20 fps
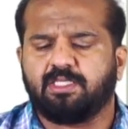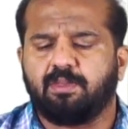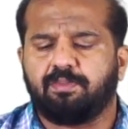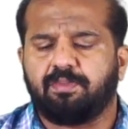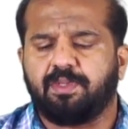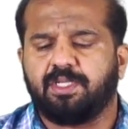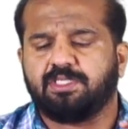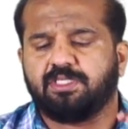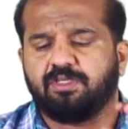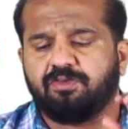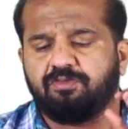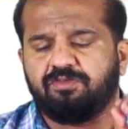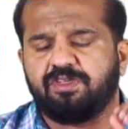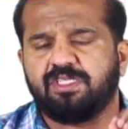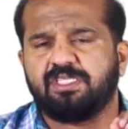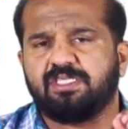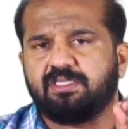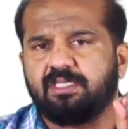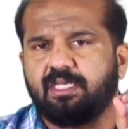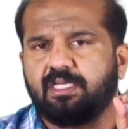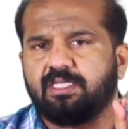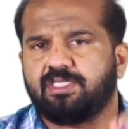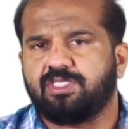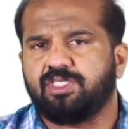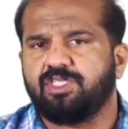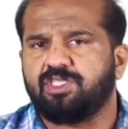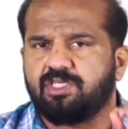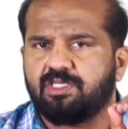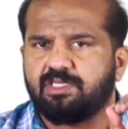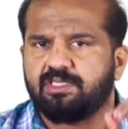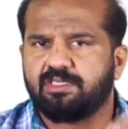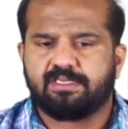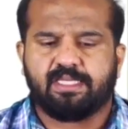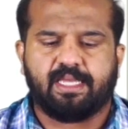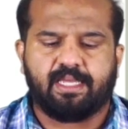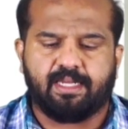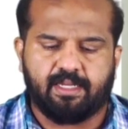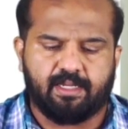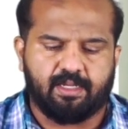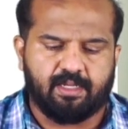the patient wince and sit
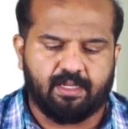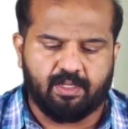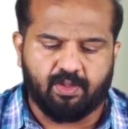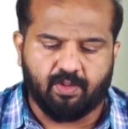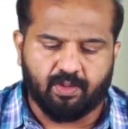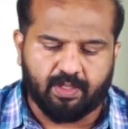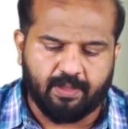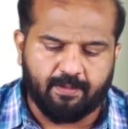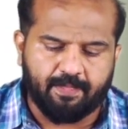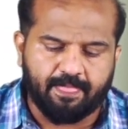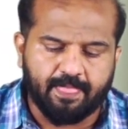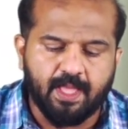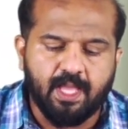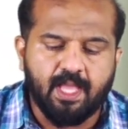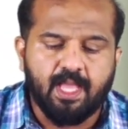silently. Okay.